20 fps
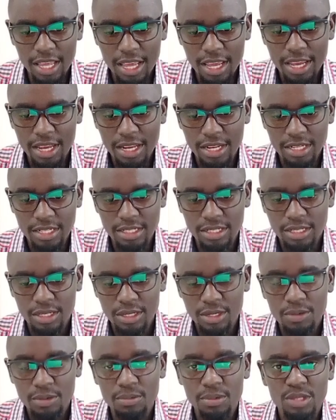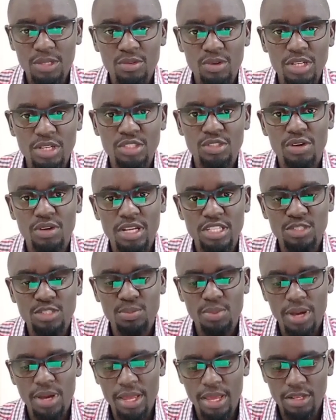line with what you
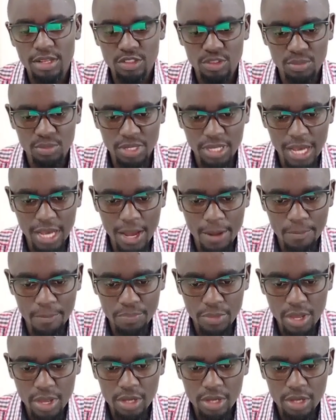aspire to become.